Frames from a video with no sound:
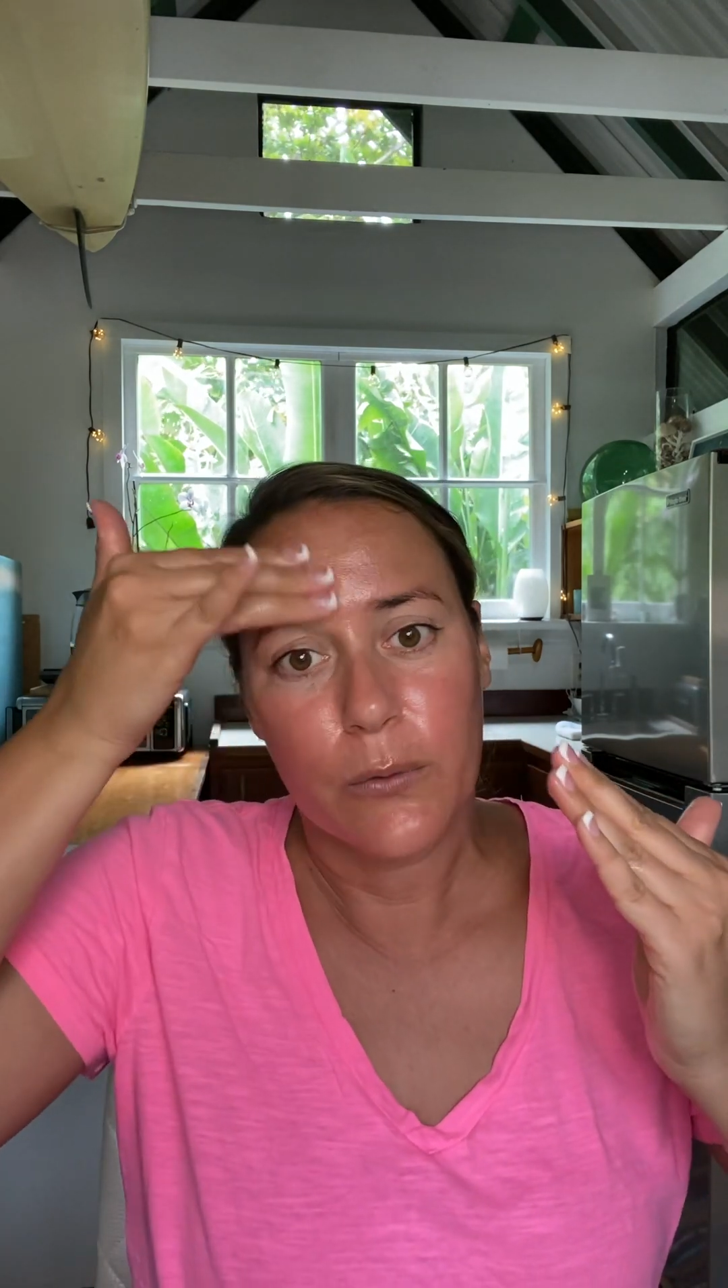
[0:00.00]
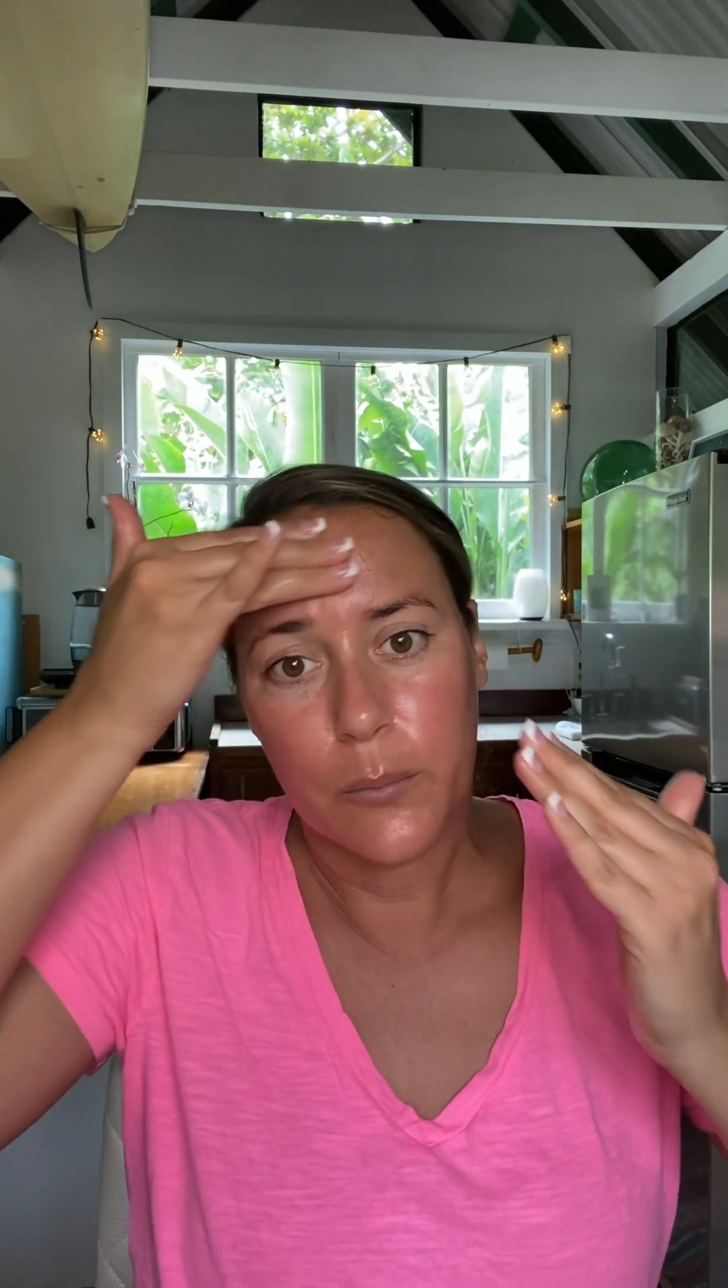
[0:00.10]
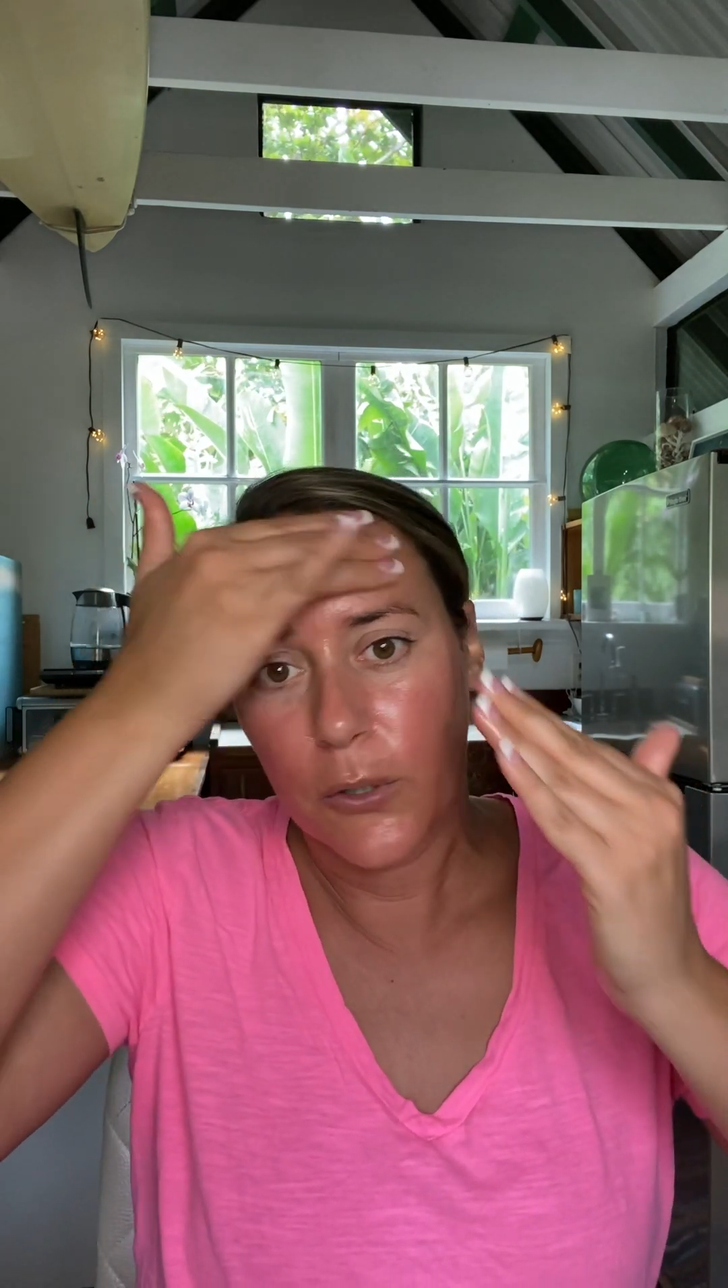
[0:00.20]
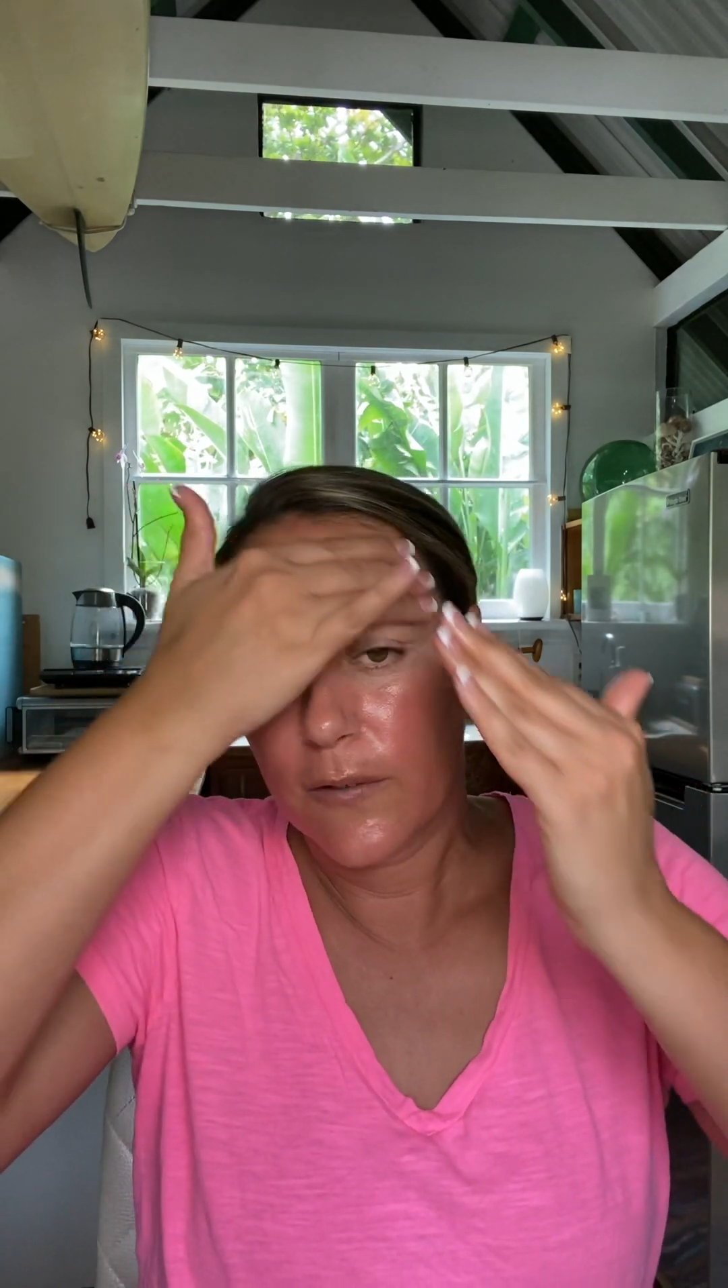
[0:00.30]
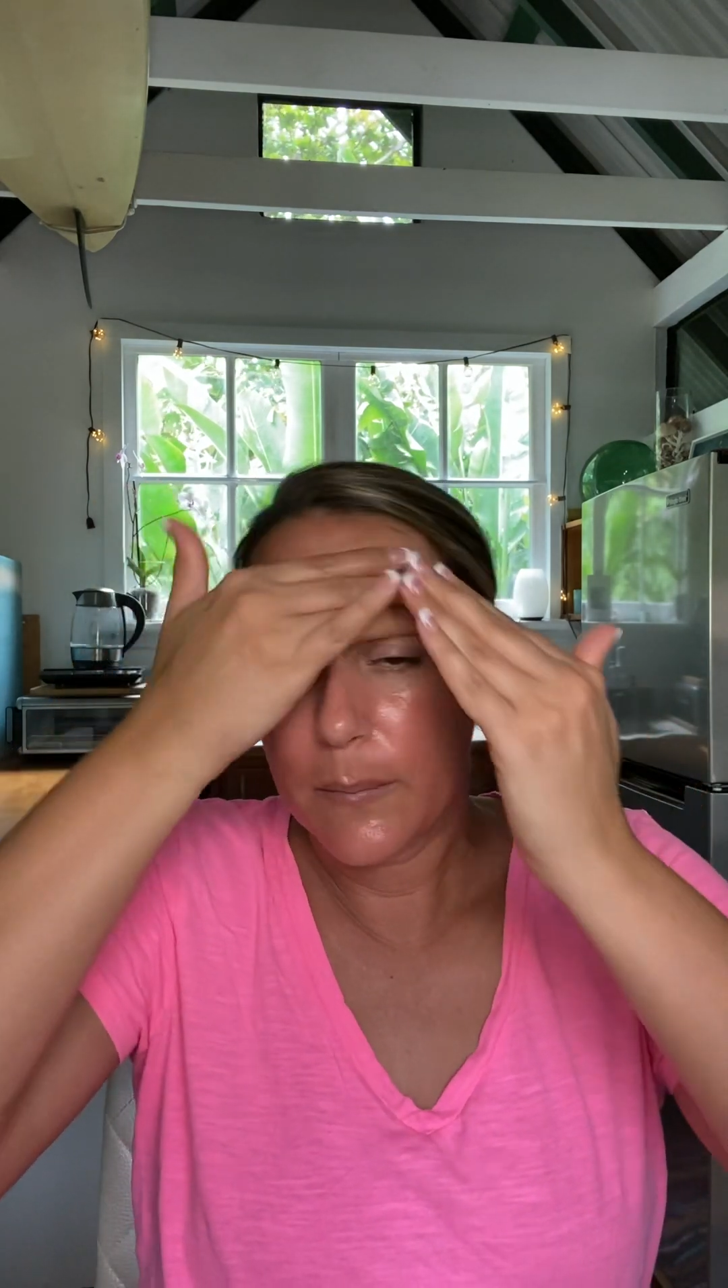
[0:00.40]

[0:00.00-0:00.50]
remover,